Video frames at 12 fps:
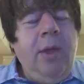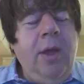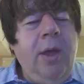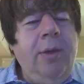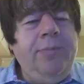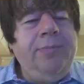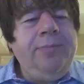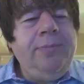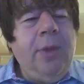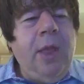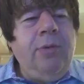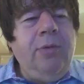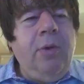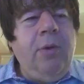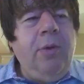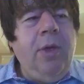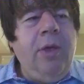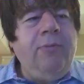And
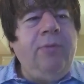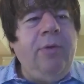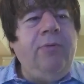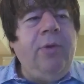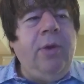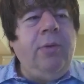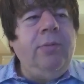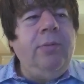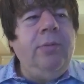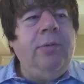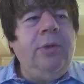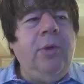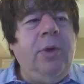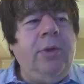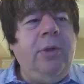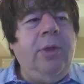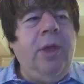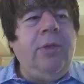so if we don't do
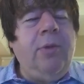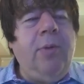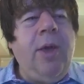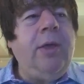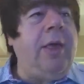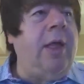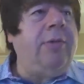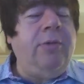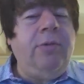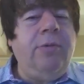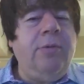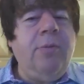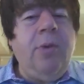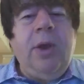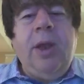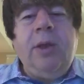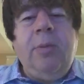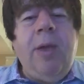it the other way, that's, we're going
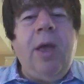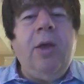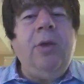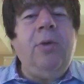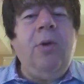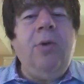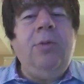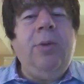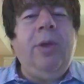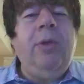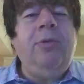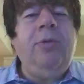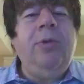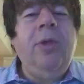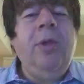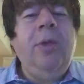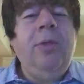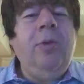to end up back on gold, because
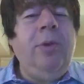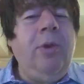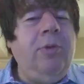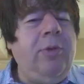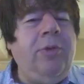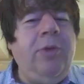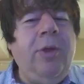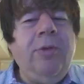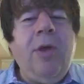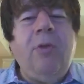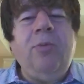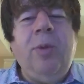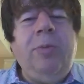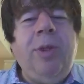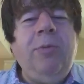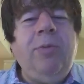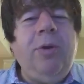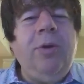there'll be no such thing as government
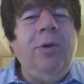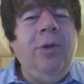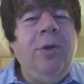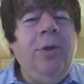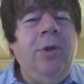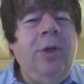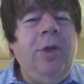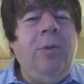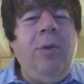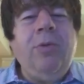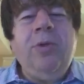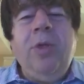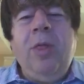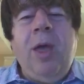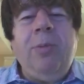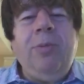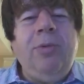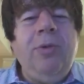paper in a
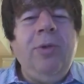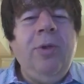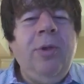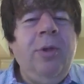post-collapse,